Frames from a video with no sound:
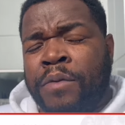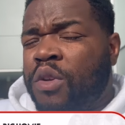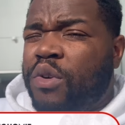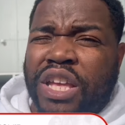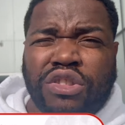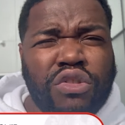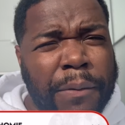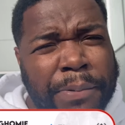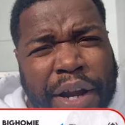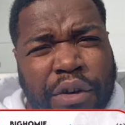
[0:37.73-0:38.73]
we ain't doing
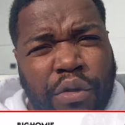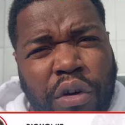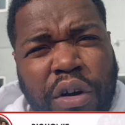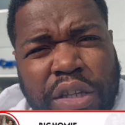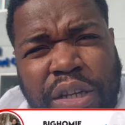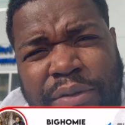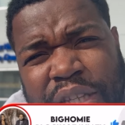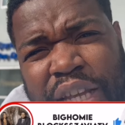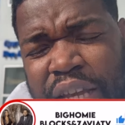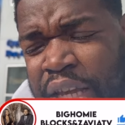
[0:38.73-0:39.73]
prank wars. You know what I'm
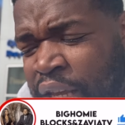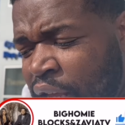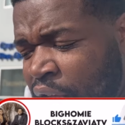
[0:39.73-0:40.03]
saying?